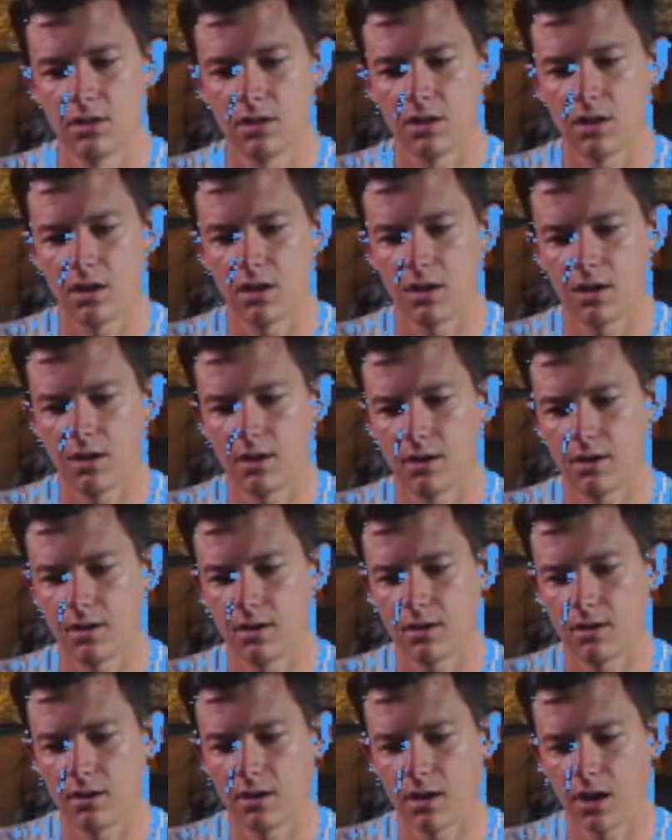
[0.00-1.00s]

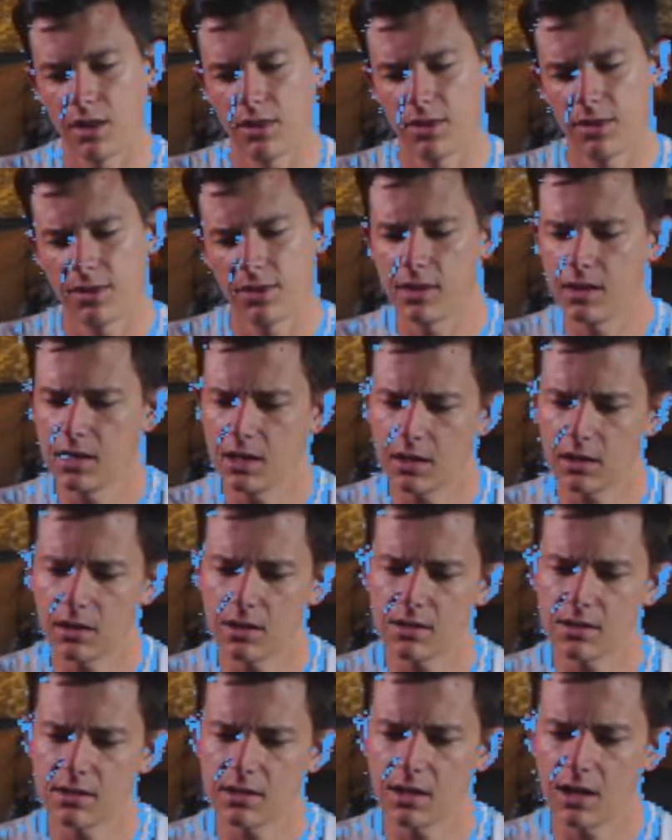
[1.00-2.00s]
I think
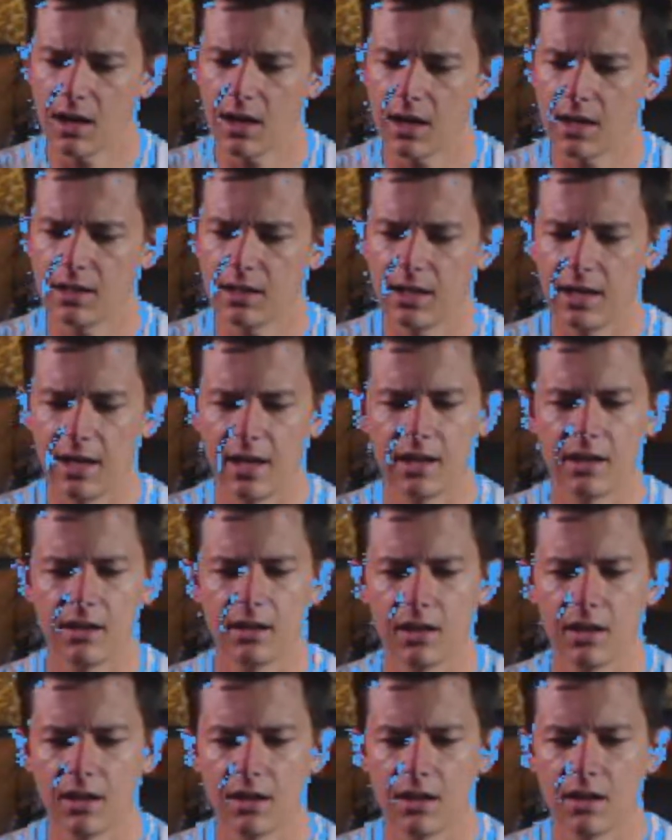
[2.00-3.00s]
there's a guy in
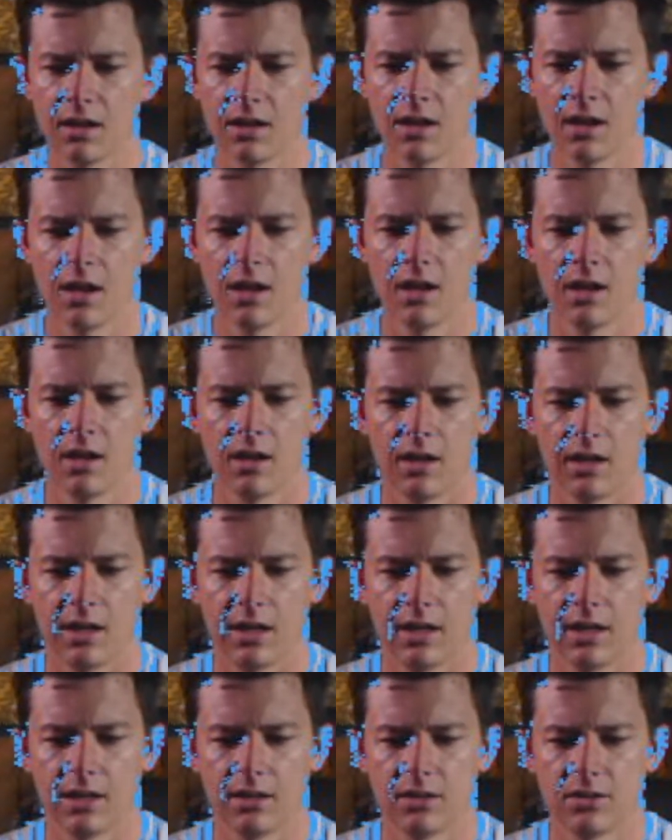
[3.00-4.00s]
Canada,
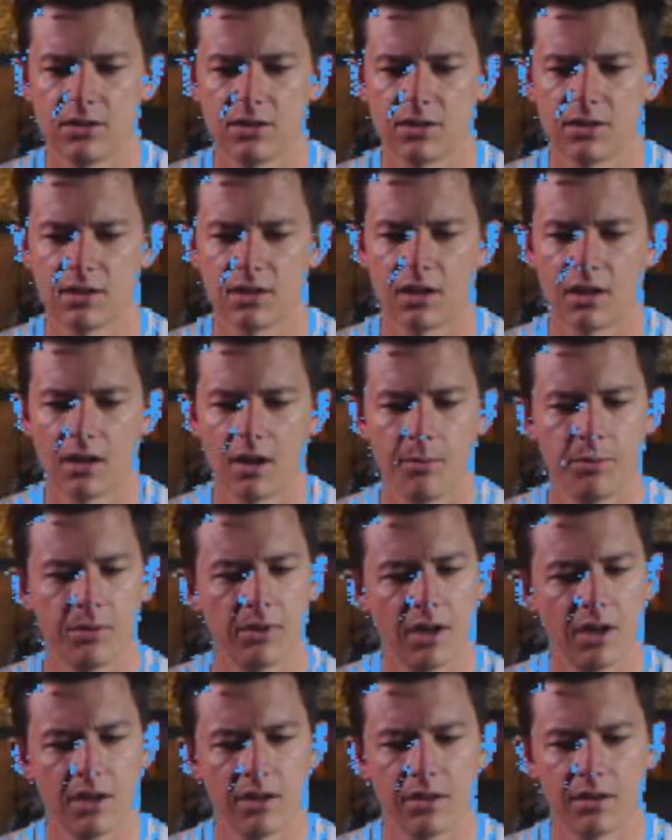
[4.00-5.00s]
and just a
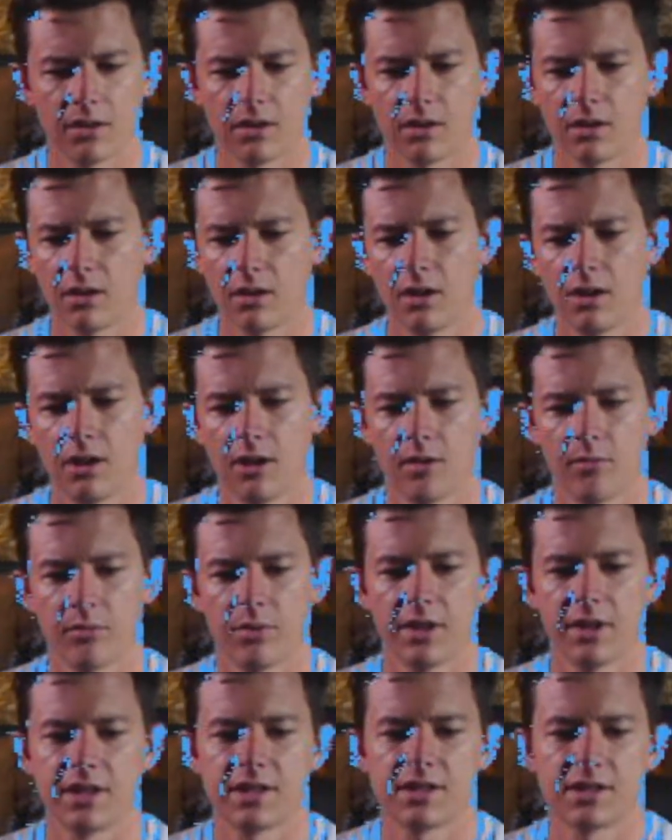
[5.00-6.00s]
couple other
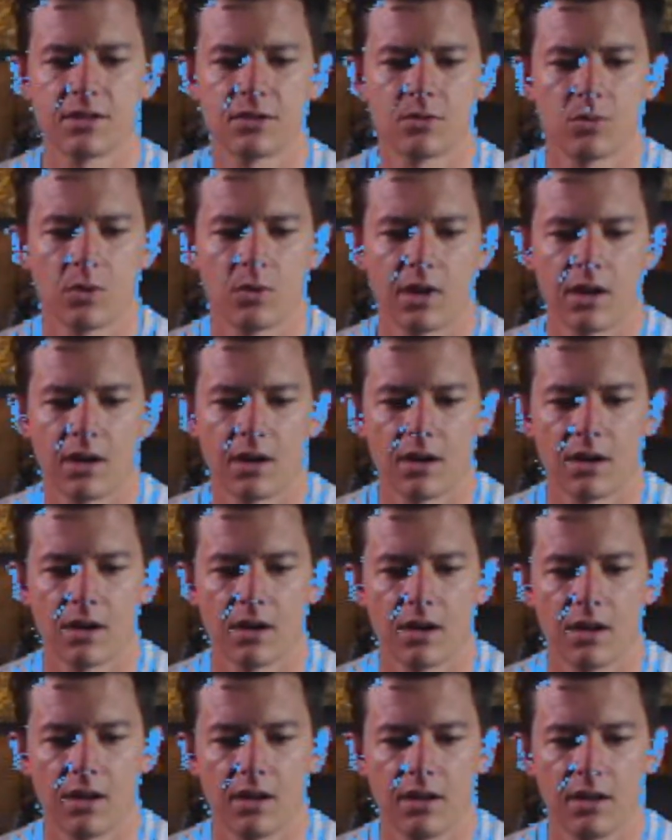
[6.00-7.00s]
places where
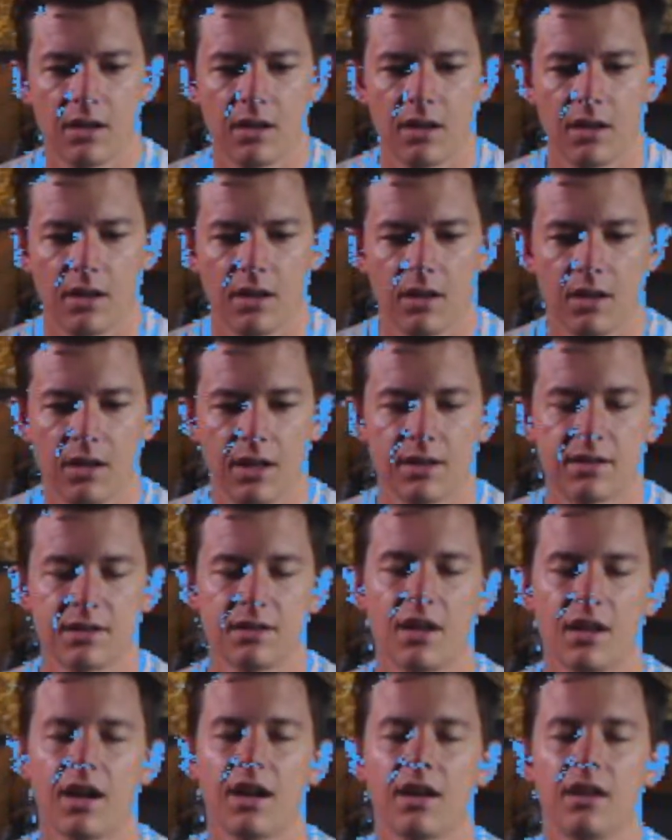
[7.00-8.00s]
it's
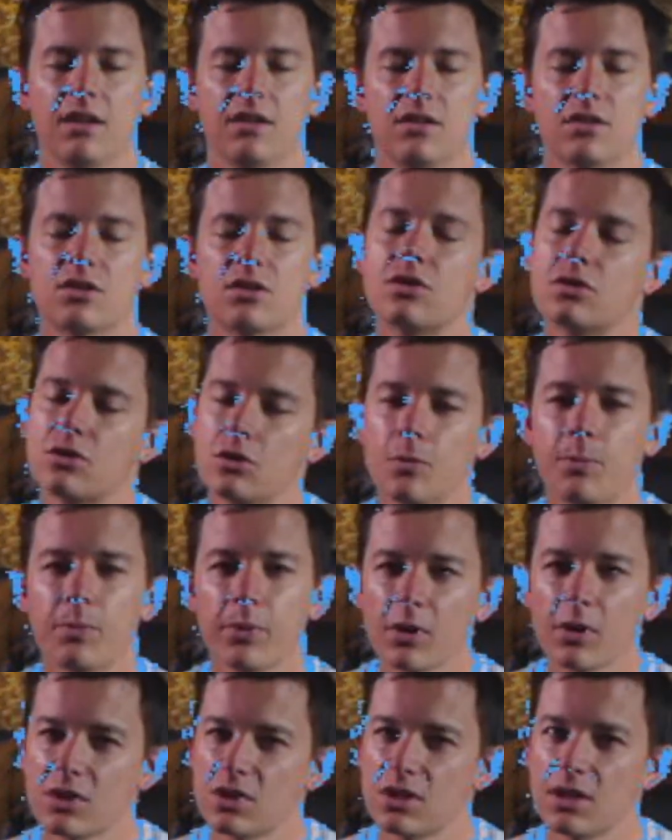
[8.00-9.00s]
not
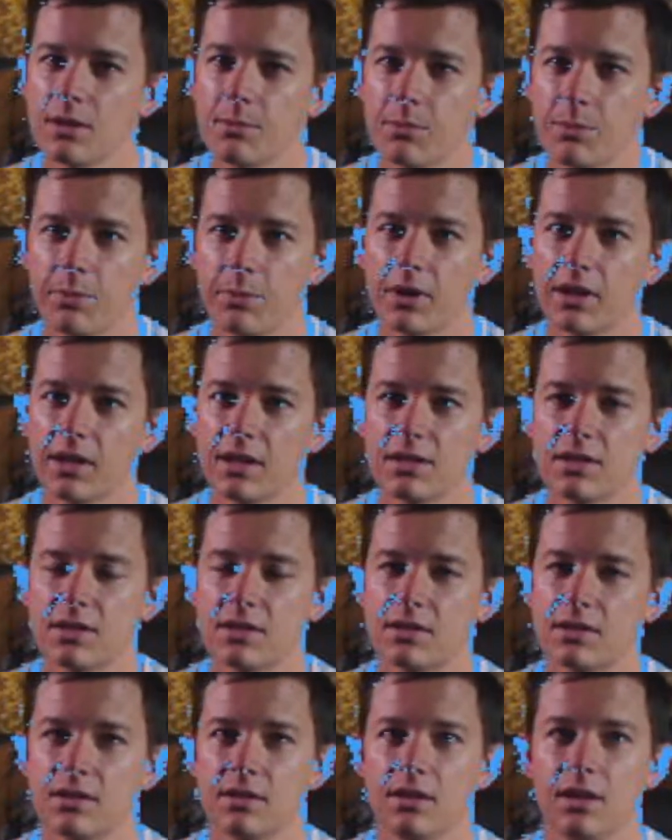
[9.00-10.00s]
super cheap, but
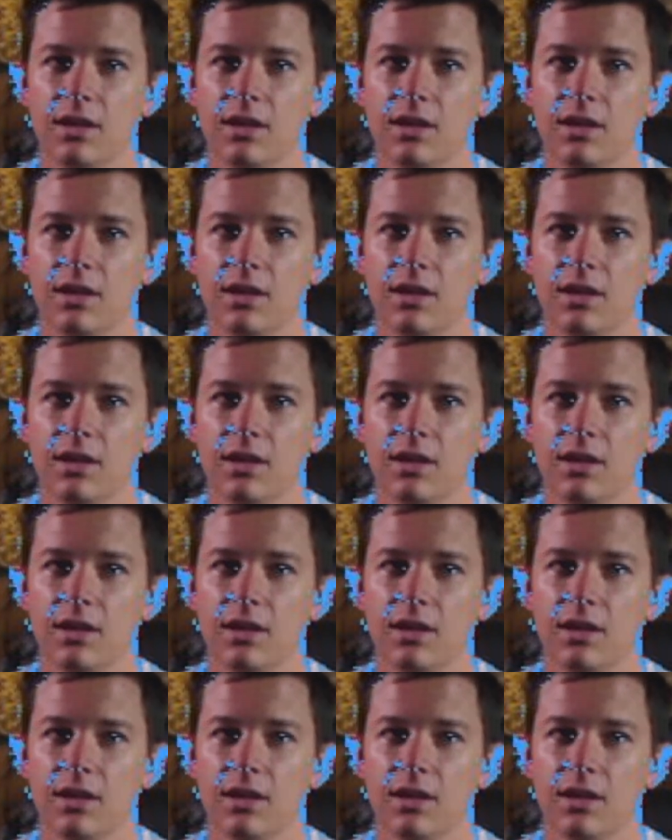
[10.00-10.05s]
it's